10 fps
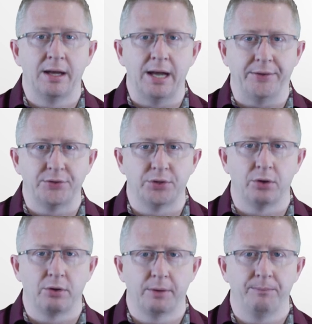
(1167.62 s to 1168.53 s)
Nan
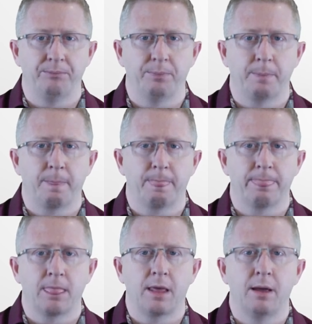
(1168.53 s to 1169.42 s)
talk.
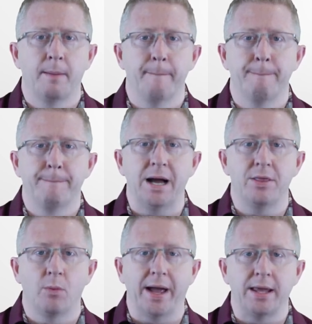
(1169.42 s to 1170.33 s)
By
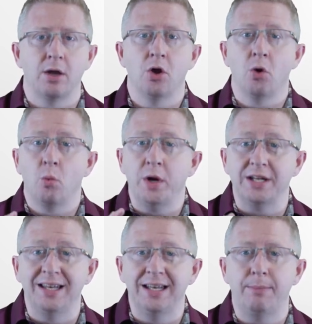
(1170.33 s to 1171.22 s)
the way, we
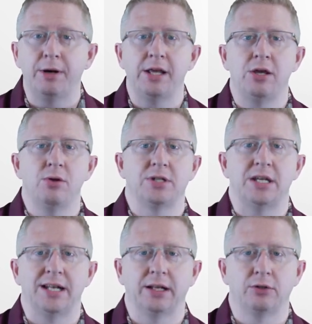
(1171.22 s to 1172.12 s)
deliberately use
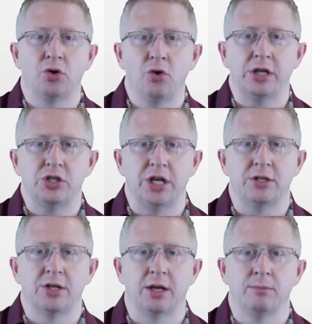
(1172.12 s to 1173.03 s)
these little
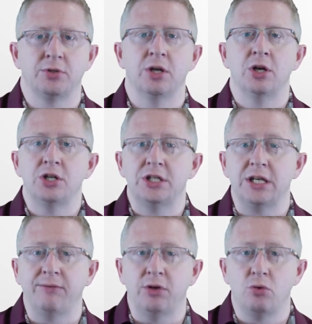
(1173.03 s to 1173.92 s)
tongue-in-cheek terms to
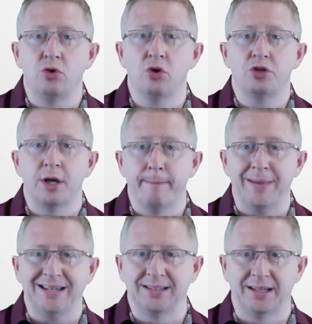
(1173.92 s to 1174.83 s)
give you good
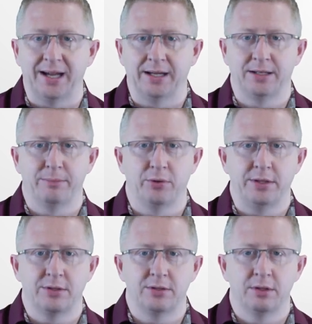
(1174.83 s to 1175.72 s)
mental anchor
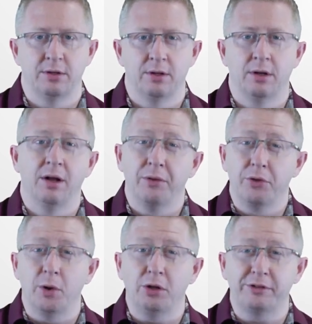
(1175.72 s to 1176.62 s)
points.
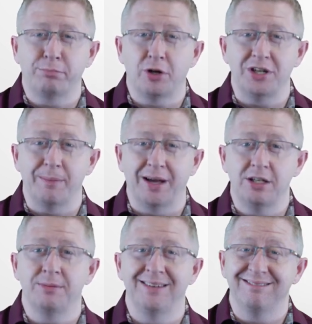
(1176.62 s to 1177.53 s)
The world of project
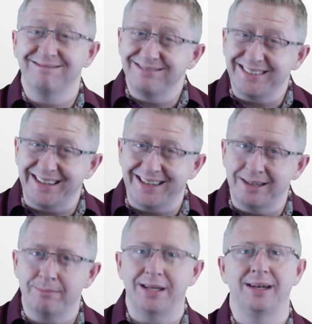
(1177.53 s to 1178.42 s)
management
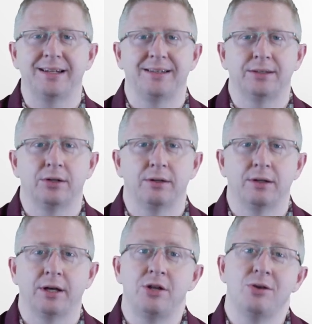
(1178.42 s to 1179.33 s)
can be a little
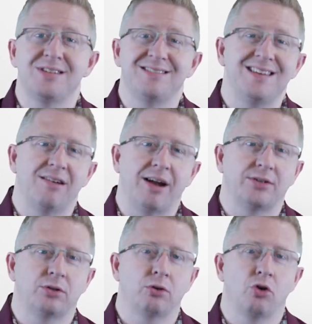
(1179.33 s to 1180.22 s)
dull and use
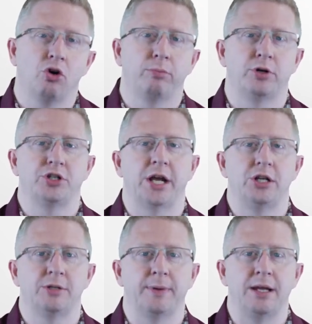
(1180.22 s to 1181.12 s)
theoretical corporate
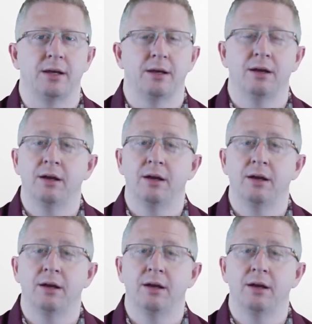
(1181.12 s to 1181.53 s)
change speak.